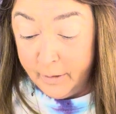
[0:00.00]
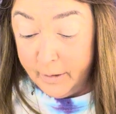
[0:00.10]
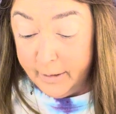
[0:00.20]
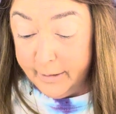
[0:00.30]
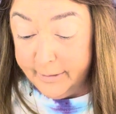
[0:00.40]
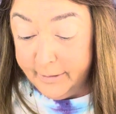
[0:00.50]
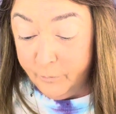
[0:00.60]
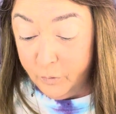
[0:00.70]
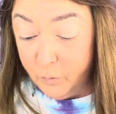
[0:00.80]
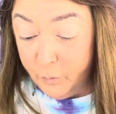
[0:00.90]
And then
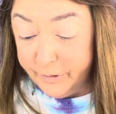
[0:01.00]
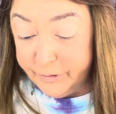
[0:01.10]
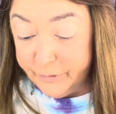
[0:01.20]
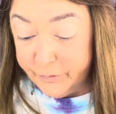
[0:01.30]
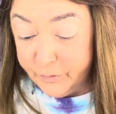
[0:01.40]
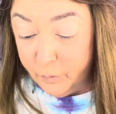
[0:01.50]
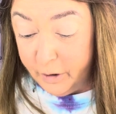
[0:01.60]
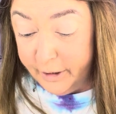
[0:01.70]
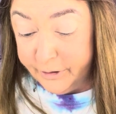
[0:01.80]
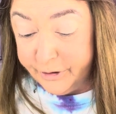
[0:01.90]
we're going to
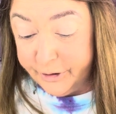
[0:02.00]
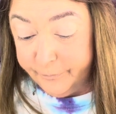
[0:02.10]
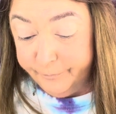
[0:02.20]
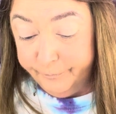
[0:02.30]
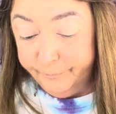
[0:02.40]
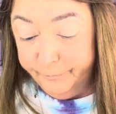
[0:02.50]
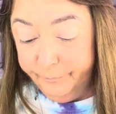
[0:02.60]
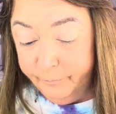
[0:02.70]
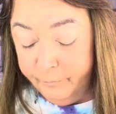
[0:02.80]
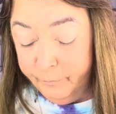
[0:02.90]
swatch
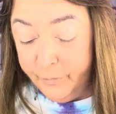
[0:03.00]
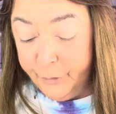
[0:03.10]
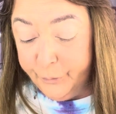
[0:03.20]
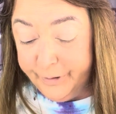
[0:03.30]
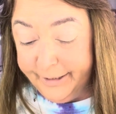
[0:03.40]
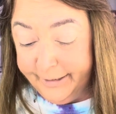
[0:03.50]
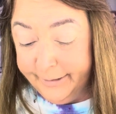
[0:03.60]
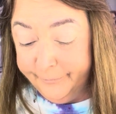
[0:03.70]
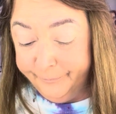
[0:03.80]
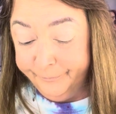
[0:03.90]
Moody.
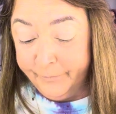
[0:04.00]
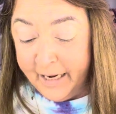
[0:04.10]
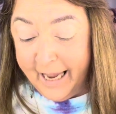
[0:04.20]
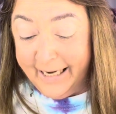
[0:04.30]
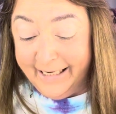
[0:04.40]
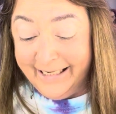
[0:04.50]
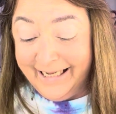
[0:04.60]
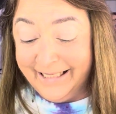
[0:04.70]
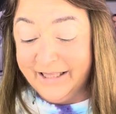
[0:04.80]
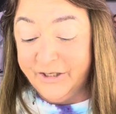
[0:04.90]
I didn't
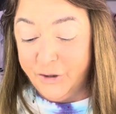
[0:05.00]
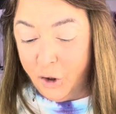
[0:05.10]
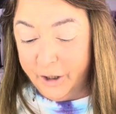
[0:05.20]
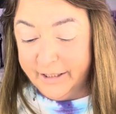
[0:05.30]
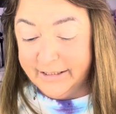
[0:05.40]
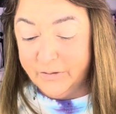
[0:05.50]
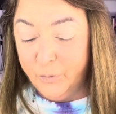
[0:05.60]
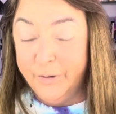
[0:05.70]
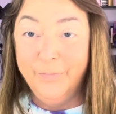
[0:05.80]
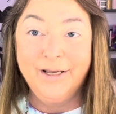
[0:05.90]
get the darkest
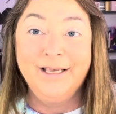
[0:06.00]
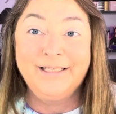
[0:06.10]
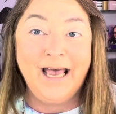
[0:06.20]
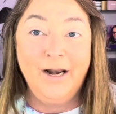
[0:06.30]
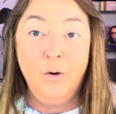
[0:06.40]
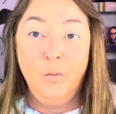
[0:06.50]
one because I don't